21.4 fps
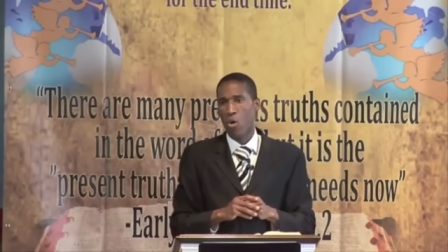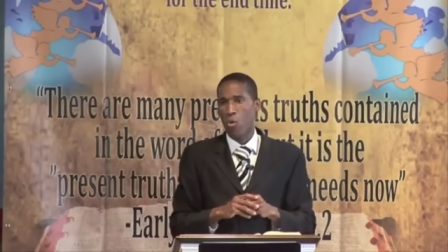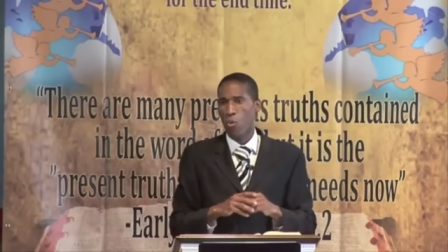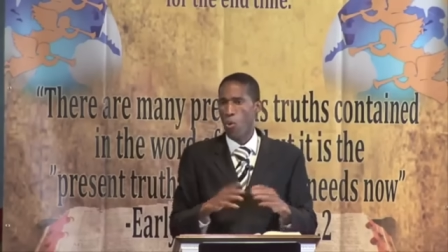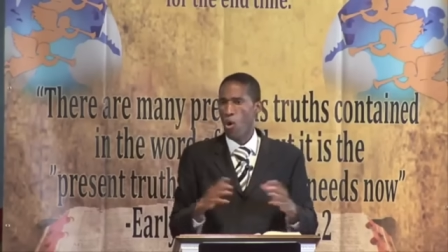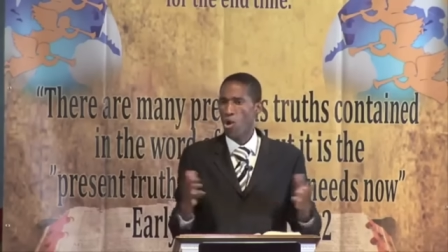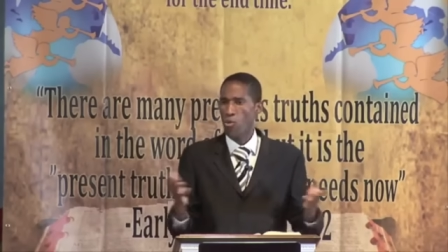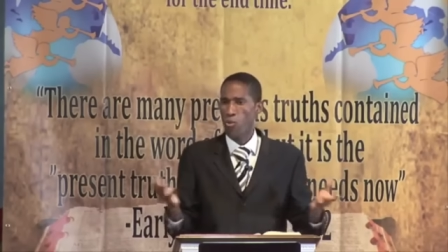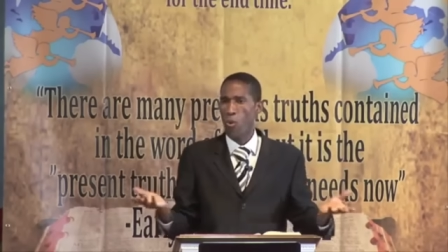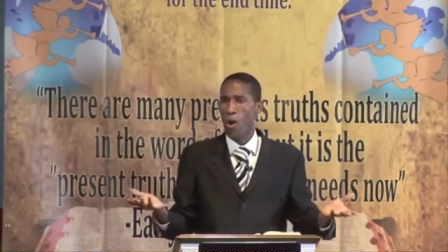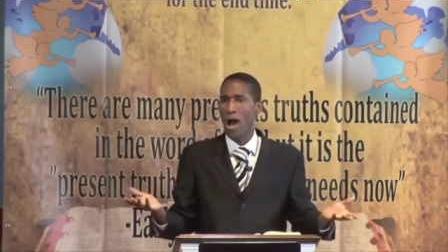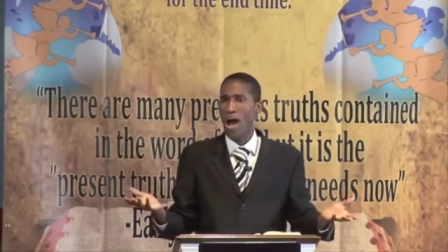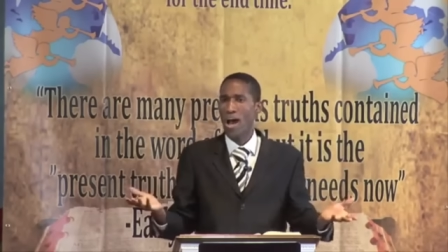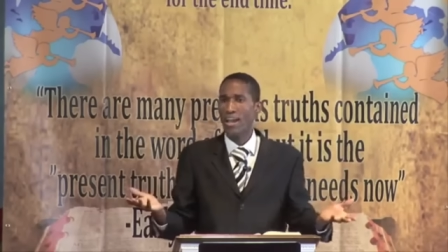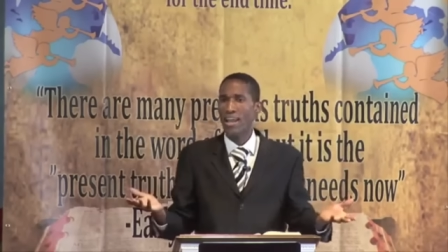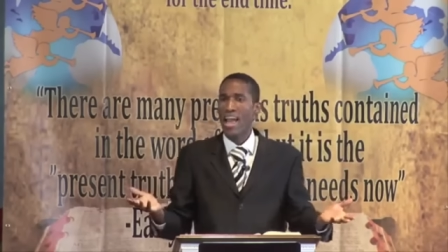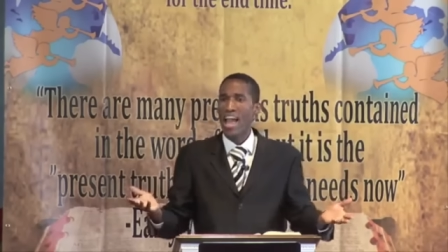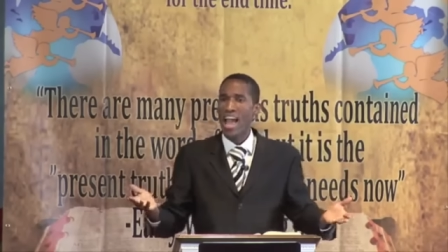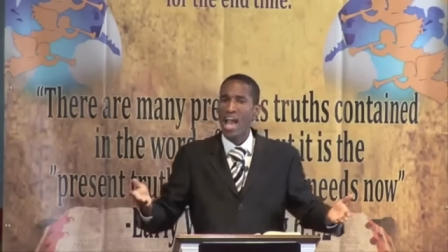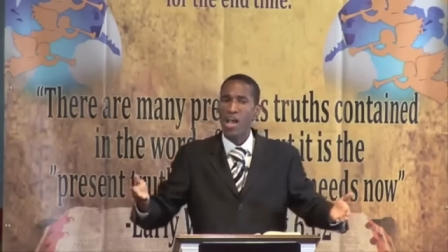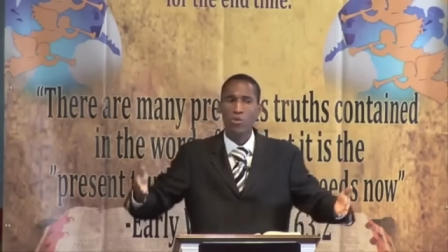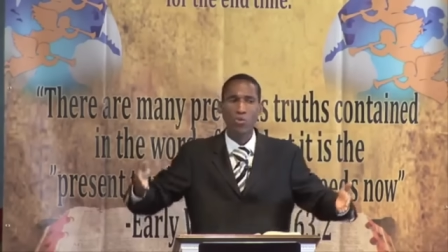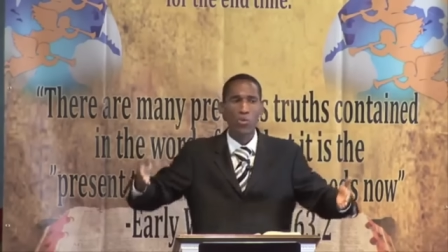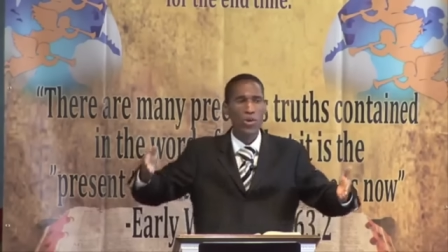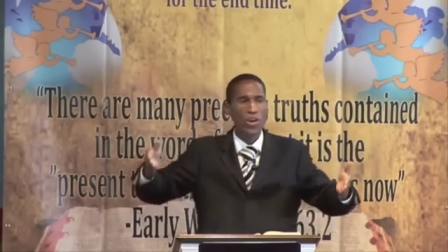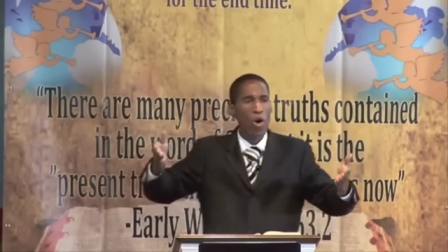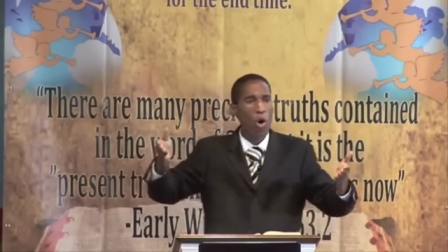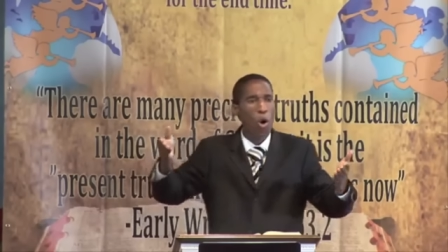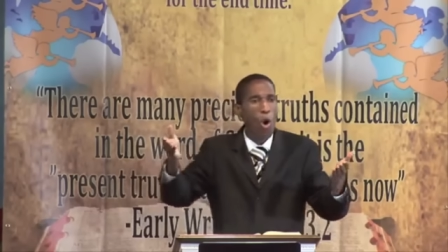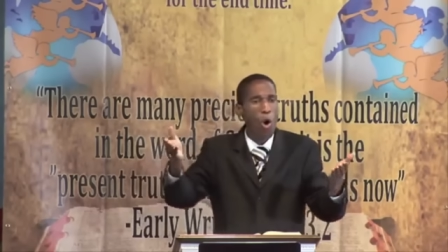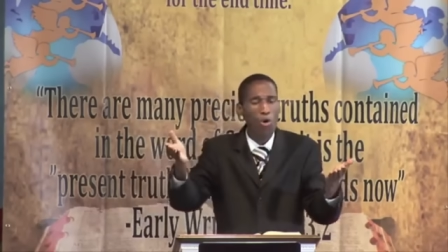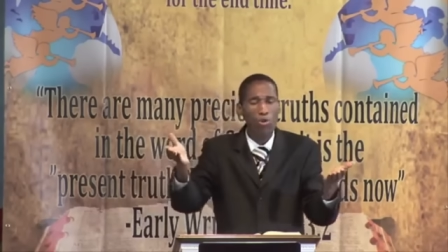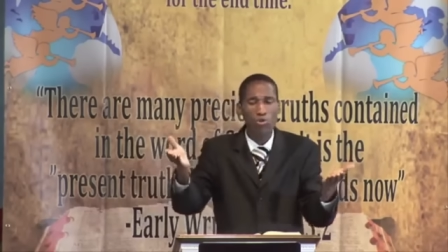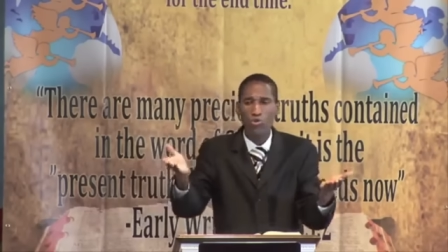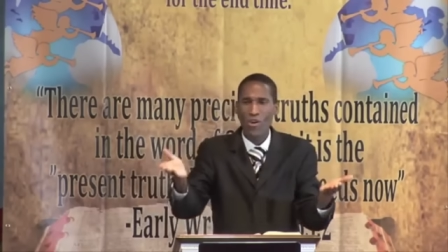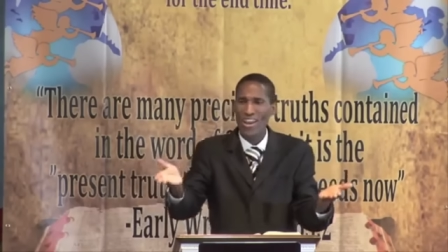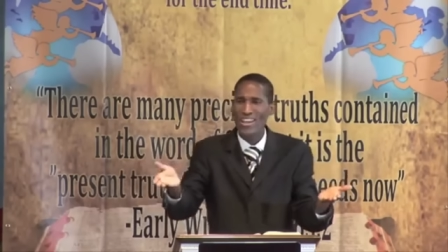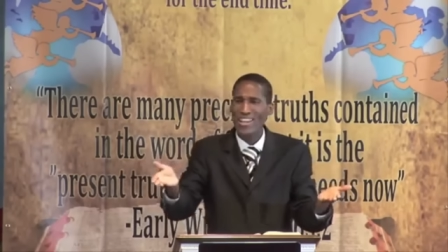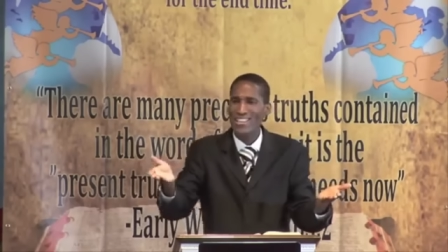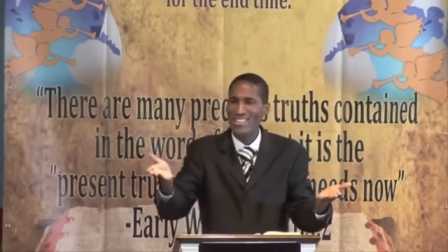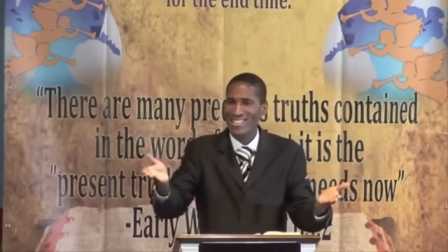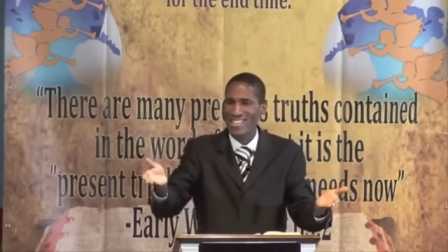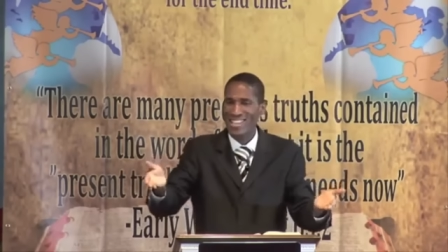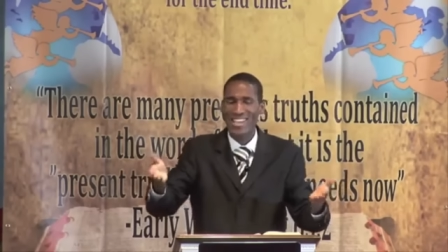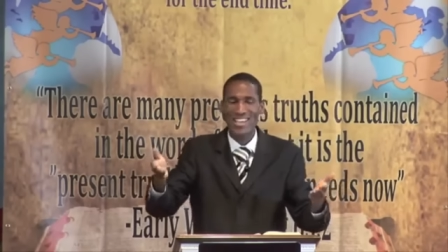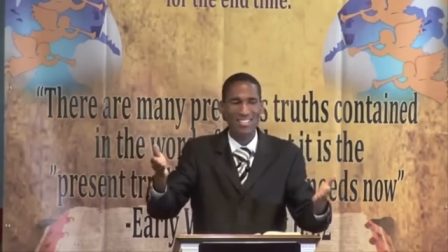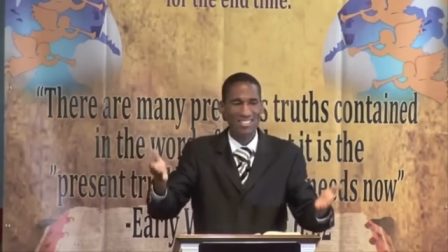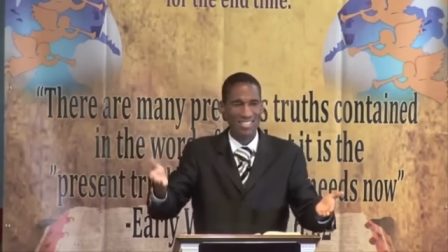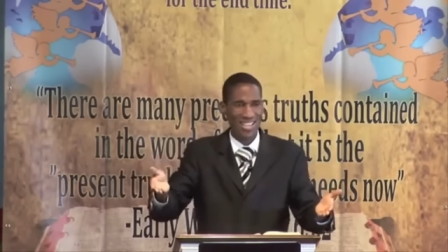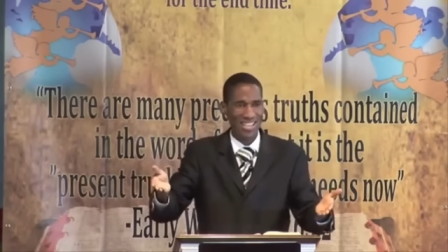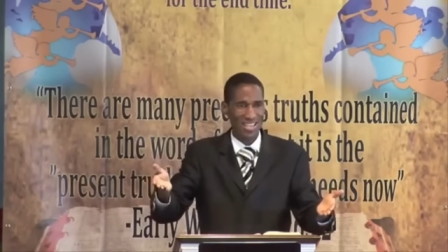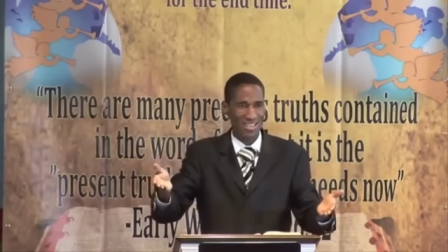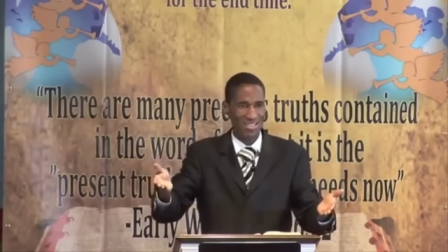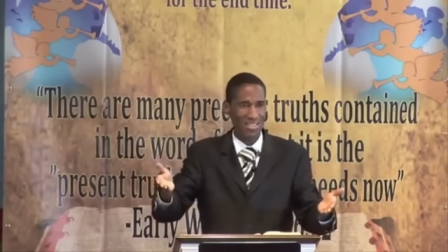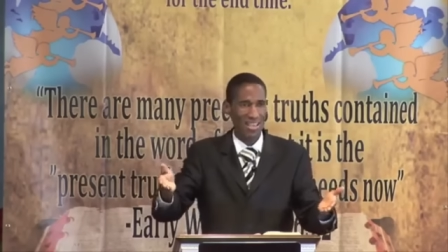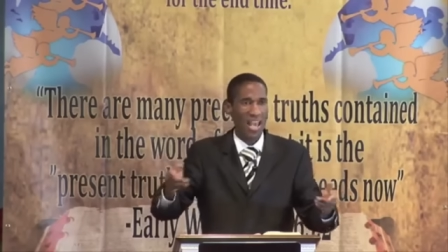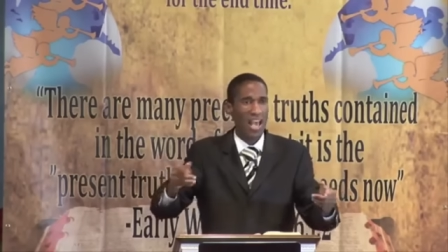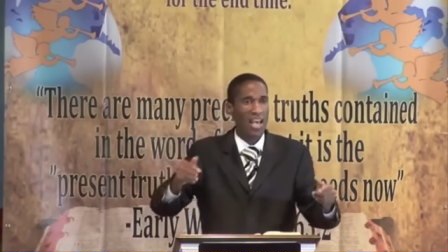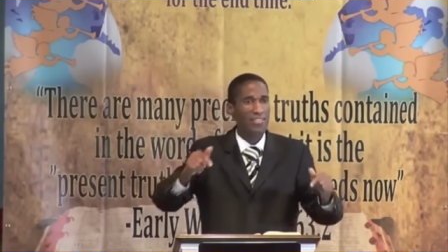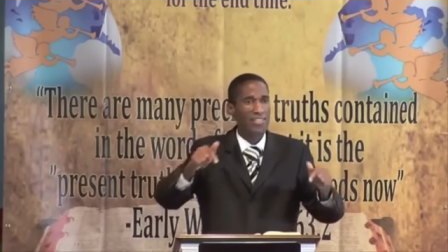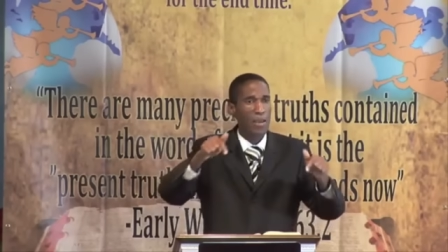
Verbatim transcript: Worldwide. And we're already seeing this.